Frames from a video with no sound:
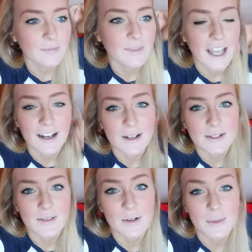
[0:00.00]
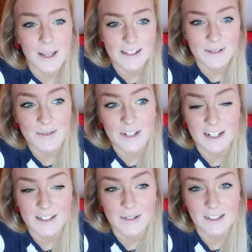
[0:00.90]
Yeah, loads of cool bits. It was really
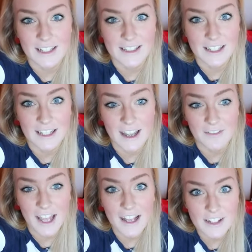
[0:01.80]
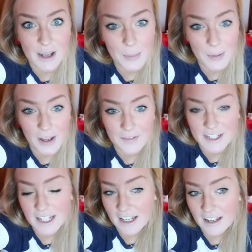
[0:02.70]
nice. It was nice to have catch up over
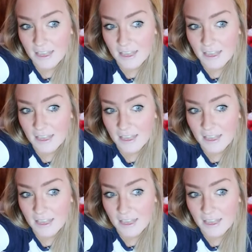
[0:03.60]
dinner,